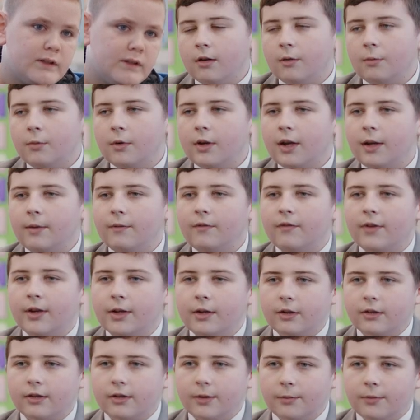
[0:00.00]
When I'm
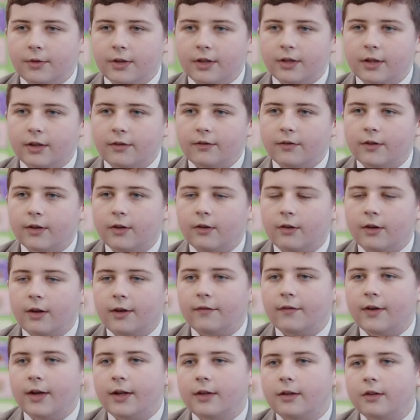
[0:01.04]
finding something difficult, I
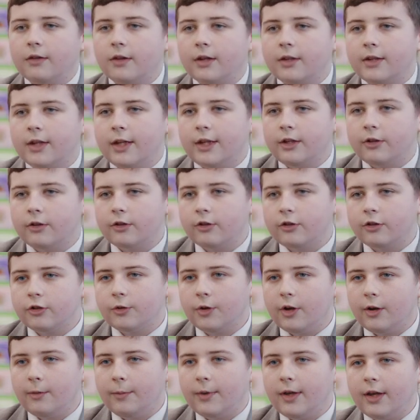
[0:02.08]
find that the teacher
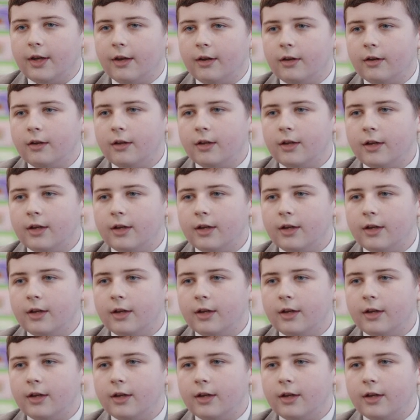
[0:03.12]
showing me a